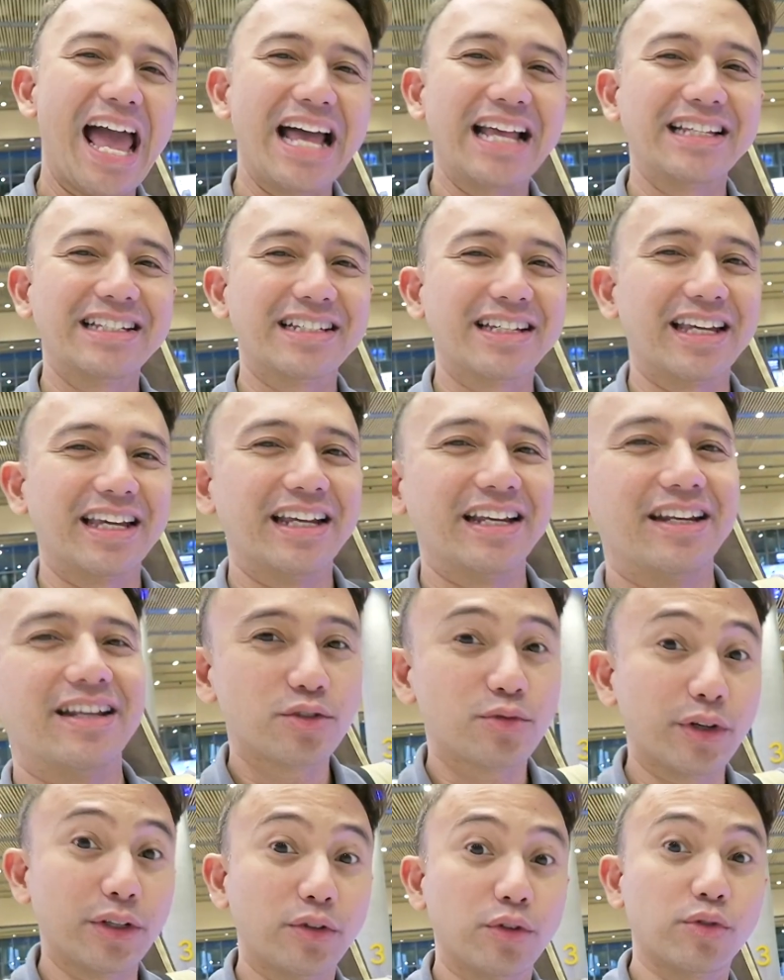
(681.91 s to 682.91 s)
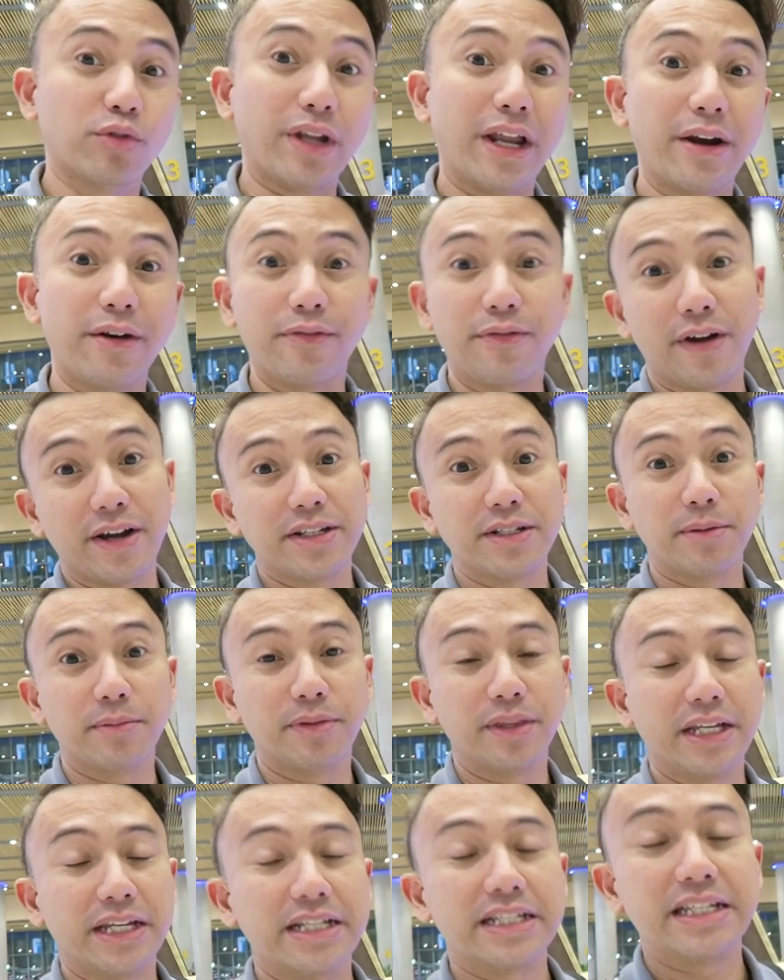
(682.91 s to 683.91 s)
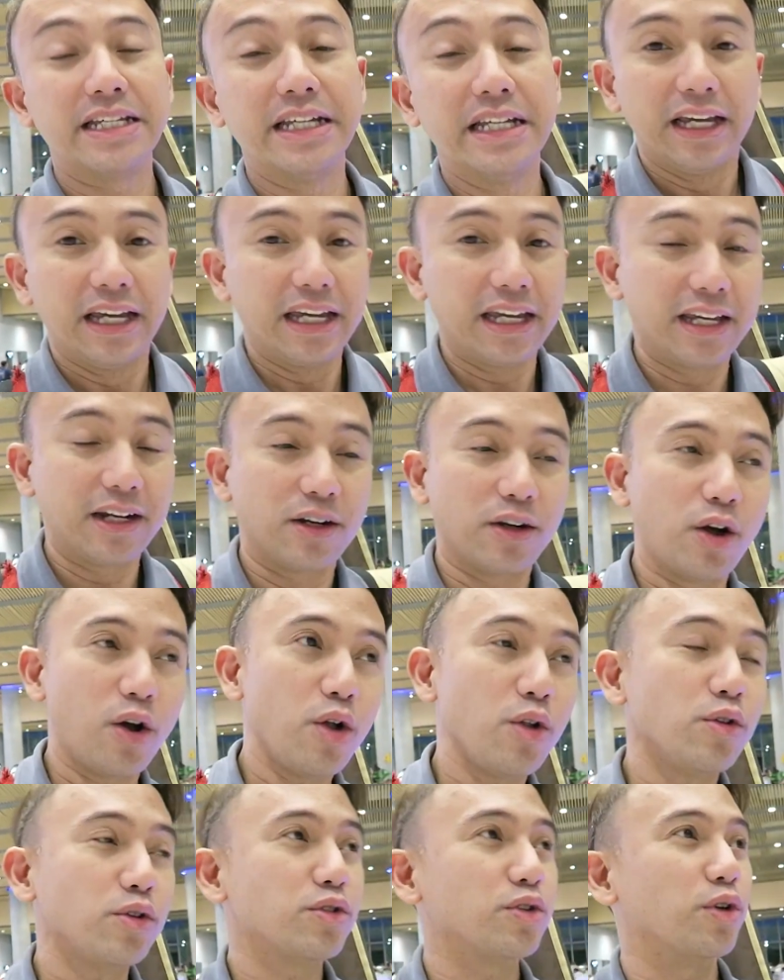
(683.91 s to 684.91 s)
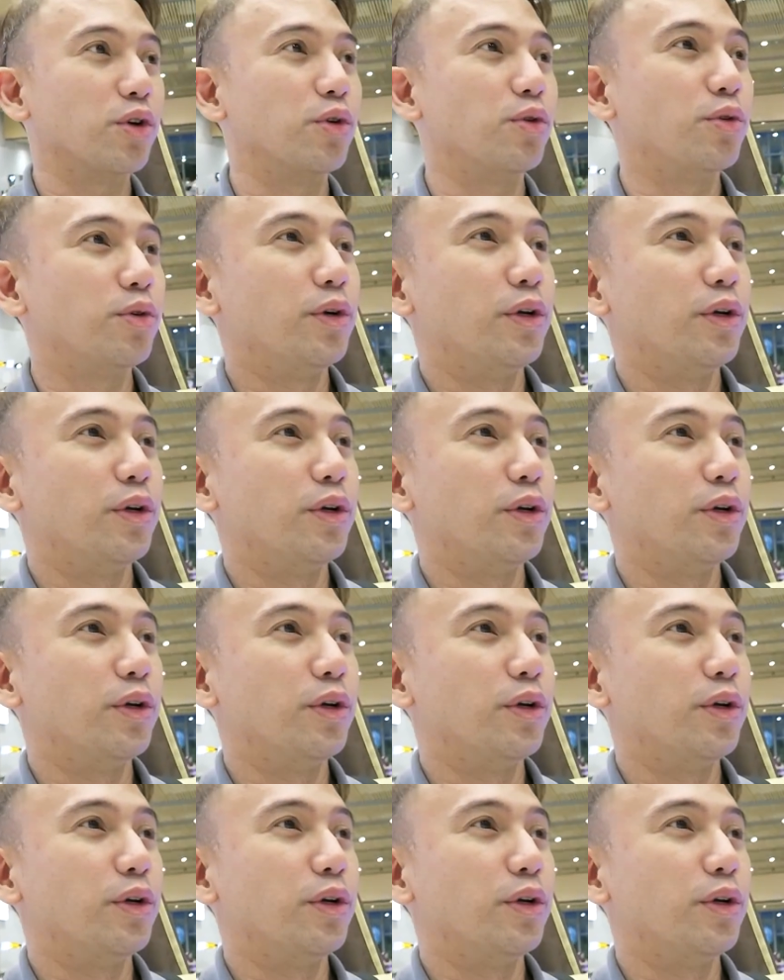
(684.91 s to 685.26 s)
ask and just try to clarify some things. And also,